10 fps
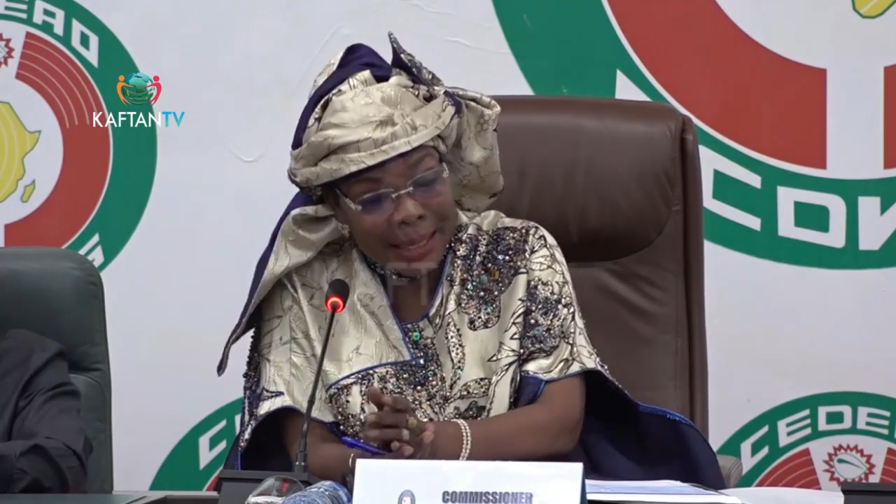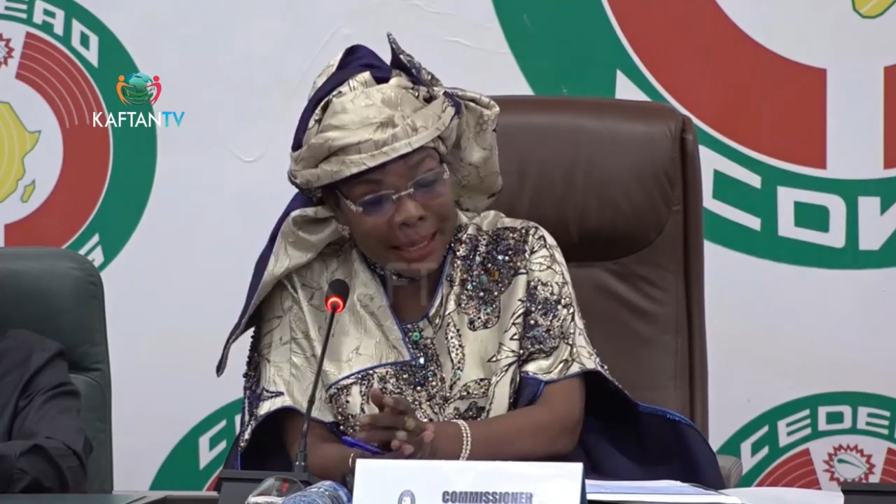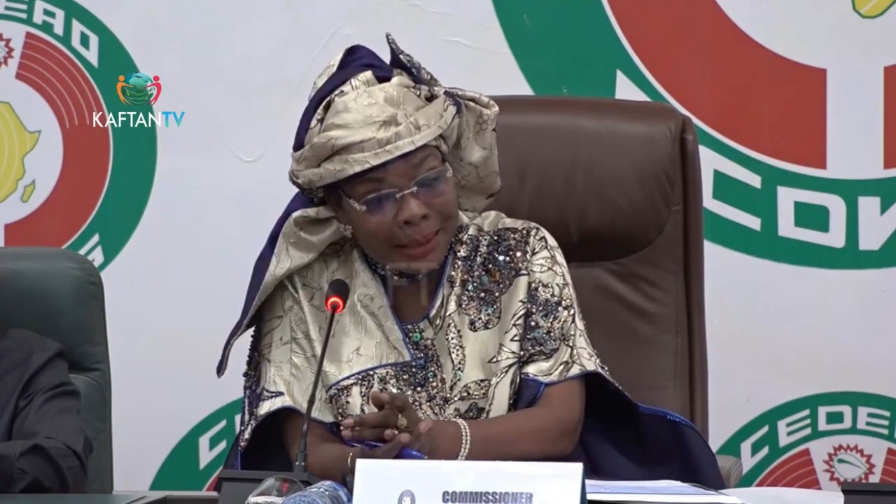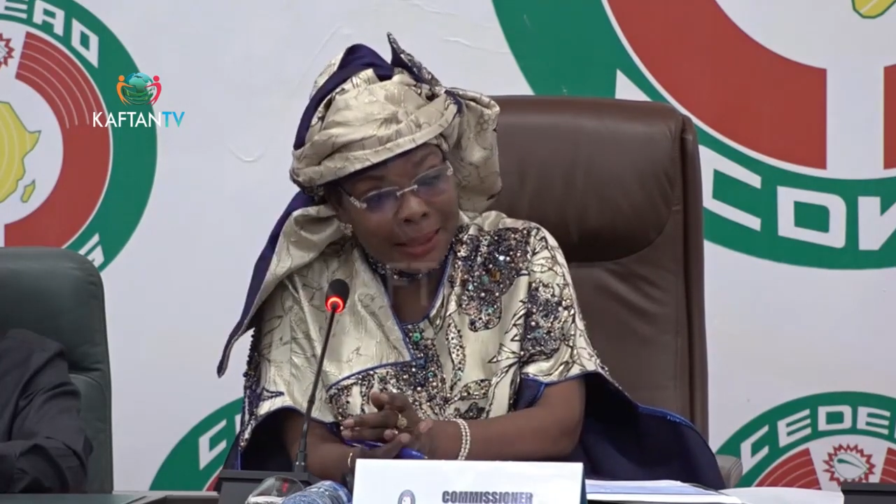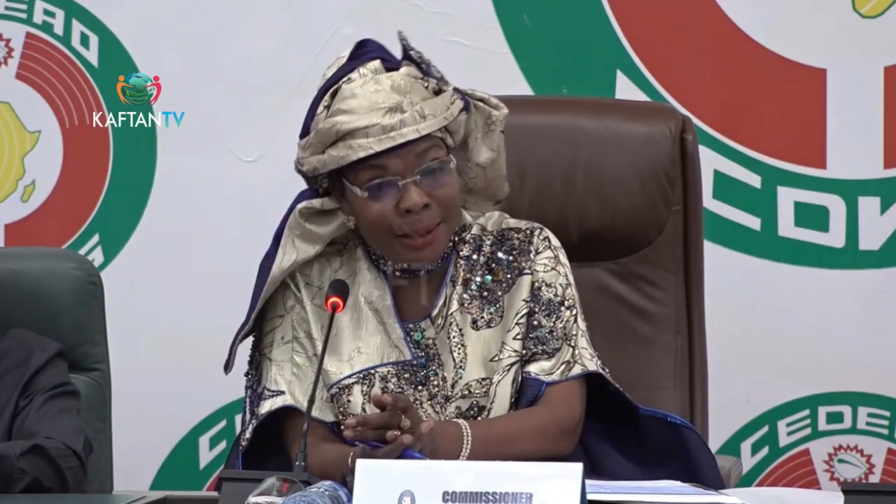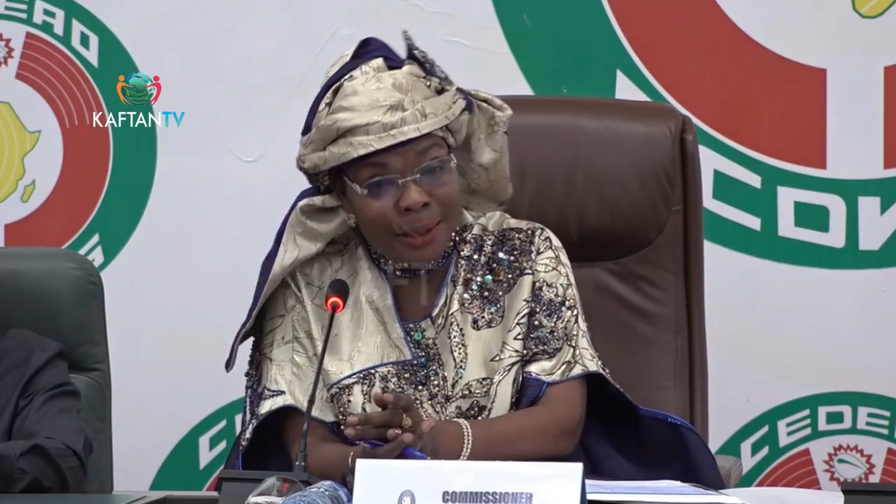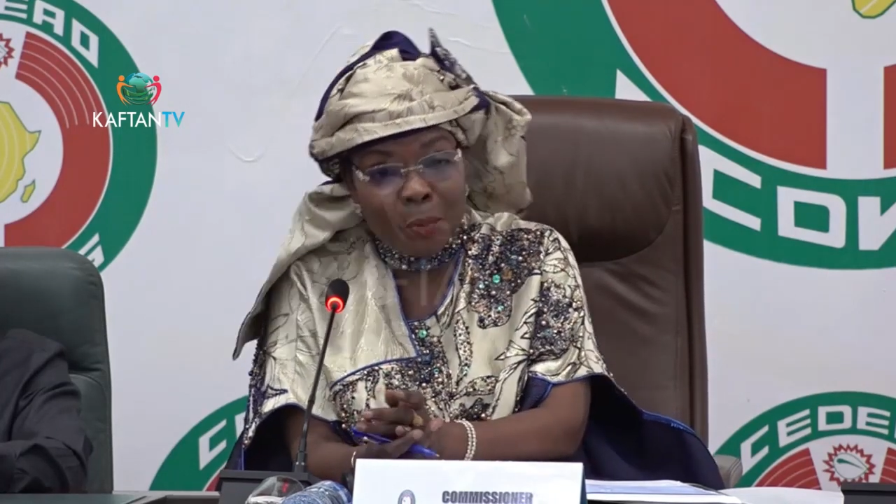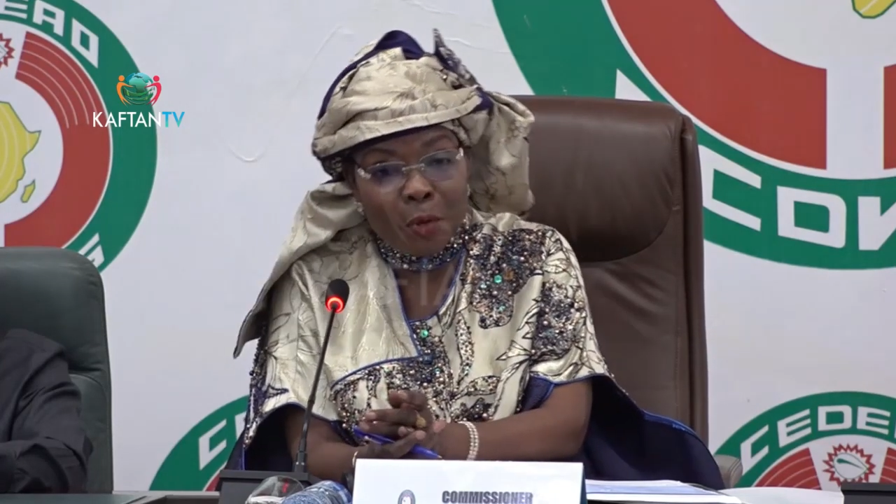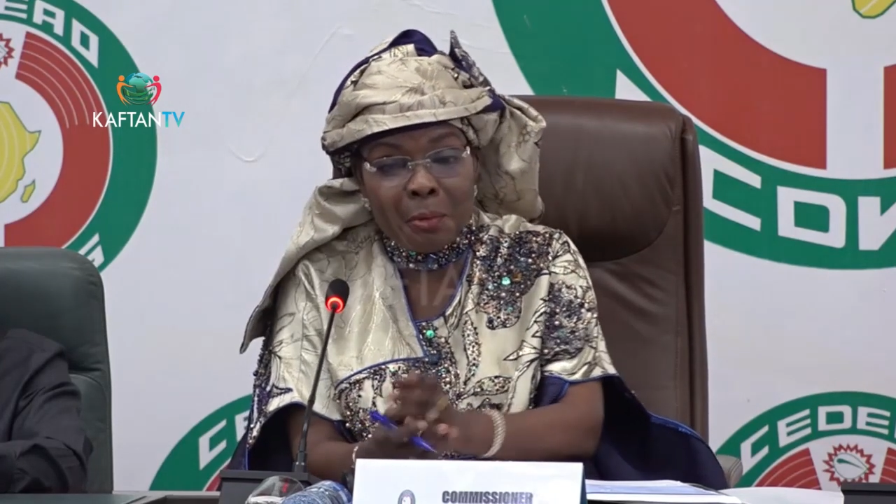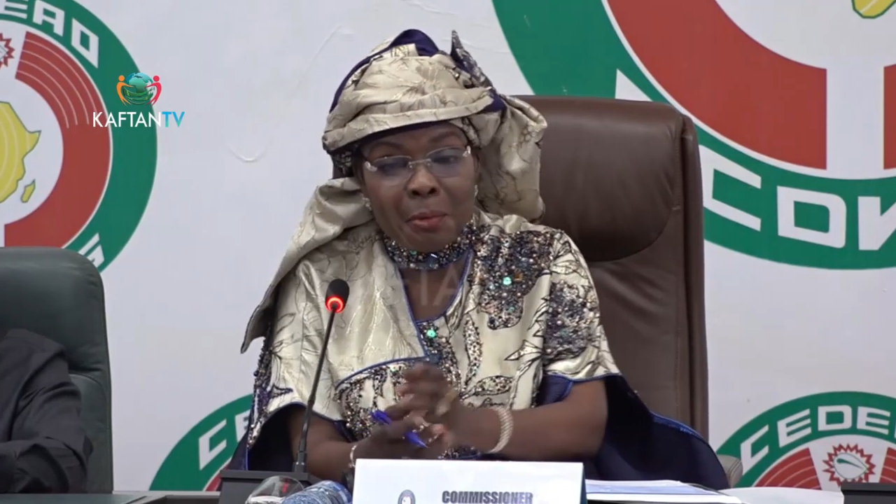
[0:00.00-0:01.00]
is
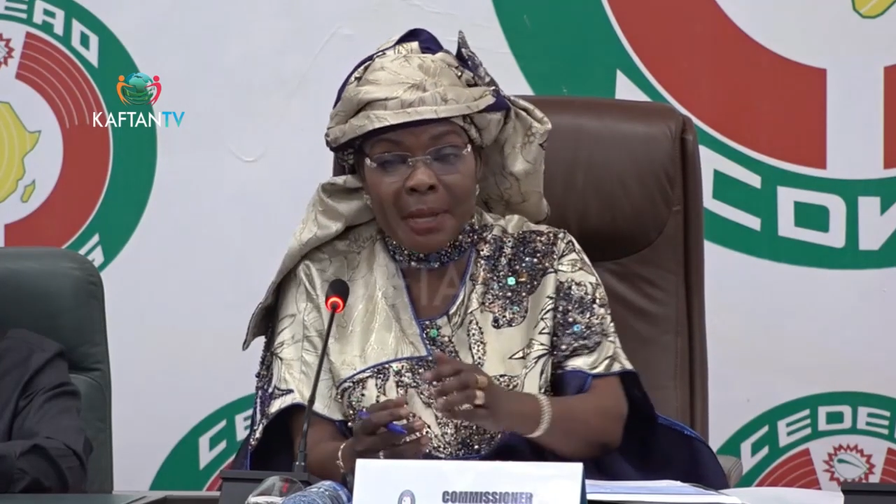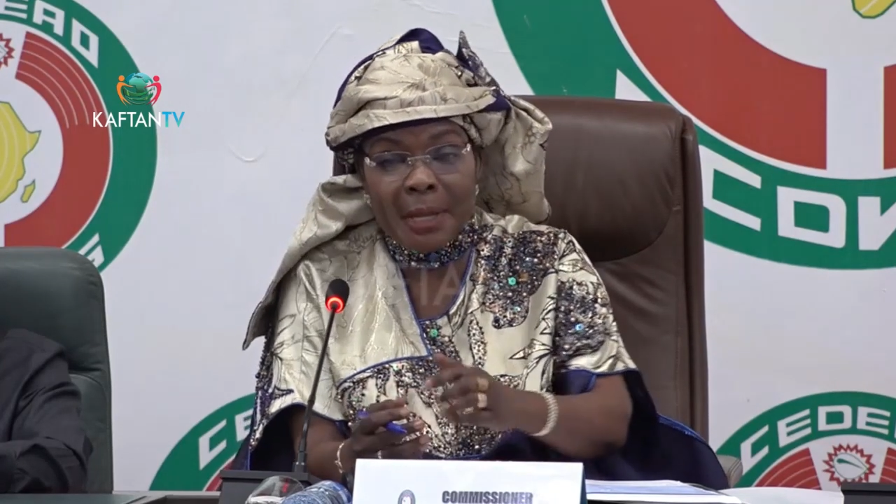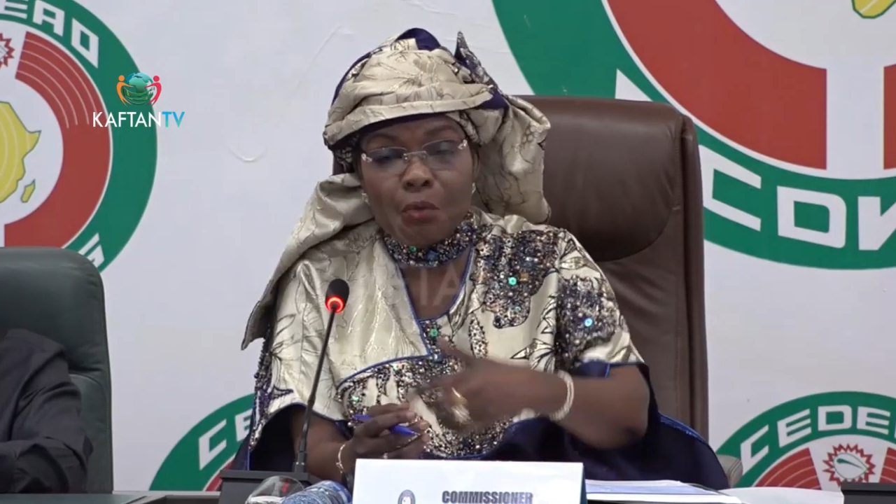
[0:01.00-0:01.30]
ECOWAS' recent